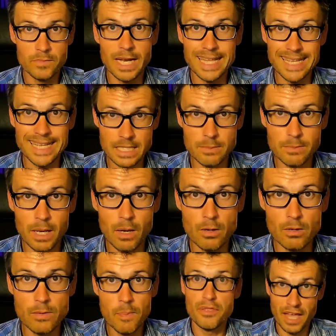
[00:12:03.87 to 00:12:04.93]
The link is below.
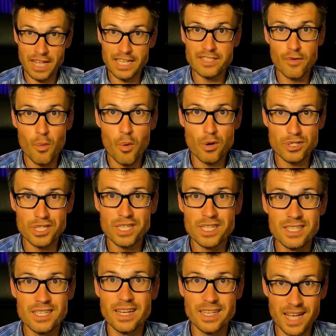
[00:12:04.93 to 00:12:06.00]
Thanks for
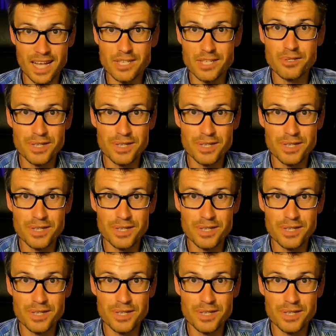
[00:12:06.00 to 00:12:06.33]
watching, and catch you